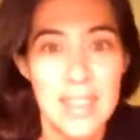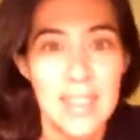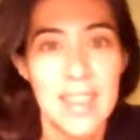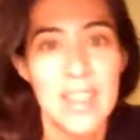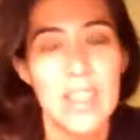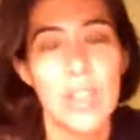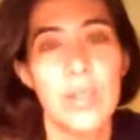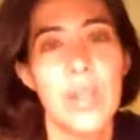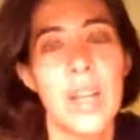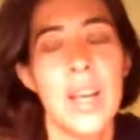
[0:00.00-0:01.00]
So
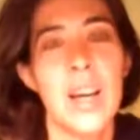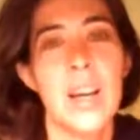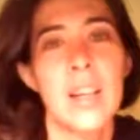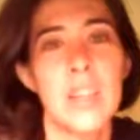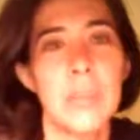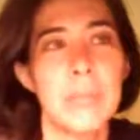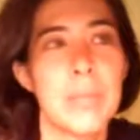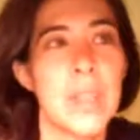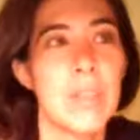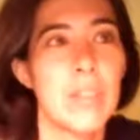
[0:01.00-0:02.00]

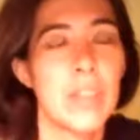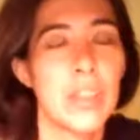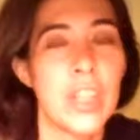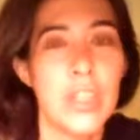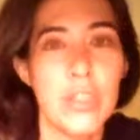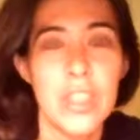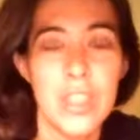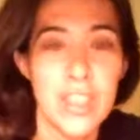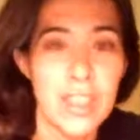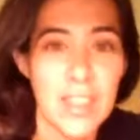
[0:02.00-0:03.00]
if you're interested in
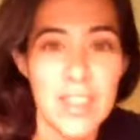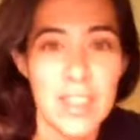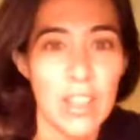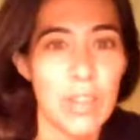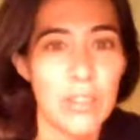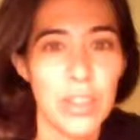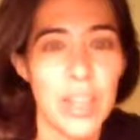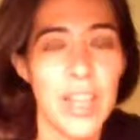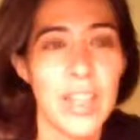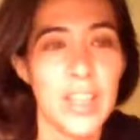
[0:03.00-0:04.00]
this, if you're
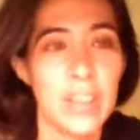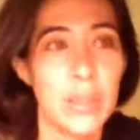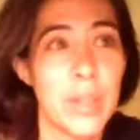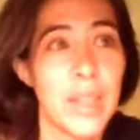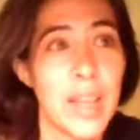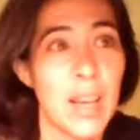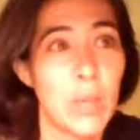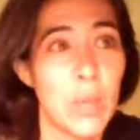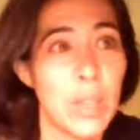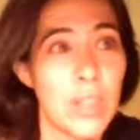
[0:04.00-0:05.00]
like, you know what, I want
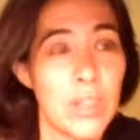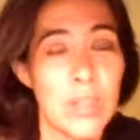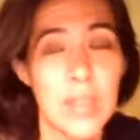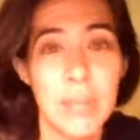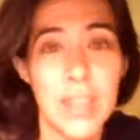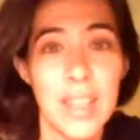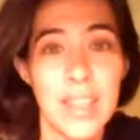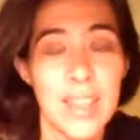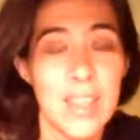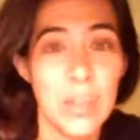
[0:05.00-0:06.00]
to do something that's
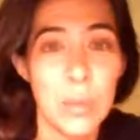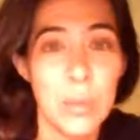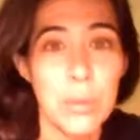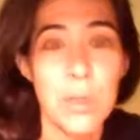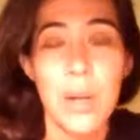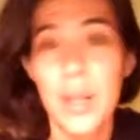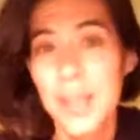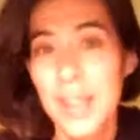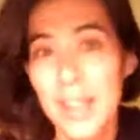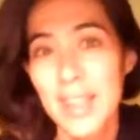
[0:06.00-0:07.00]
cool
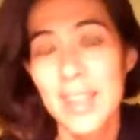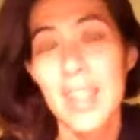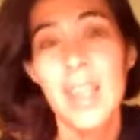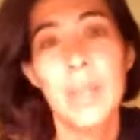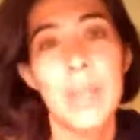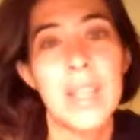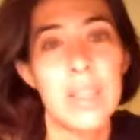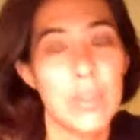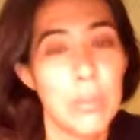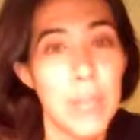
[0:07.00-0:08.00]
online, make extra
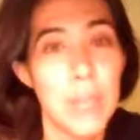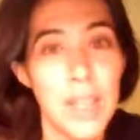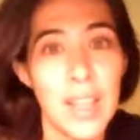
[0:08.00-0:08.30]
money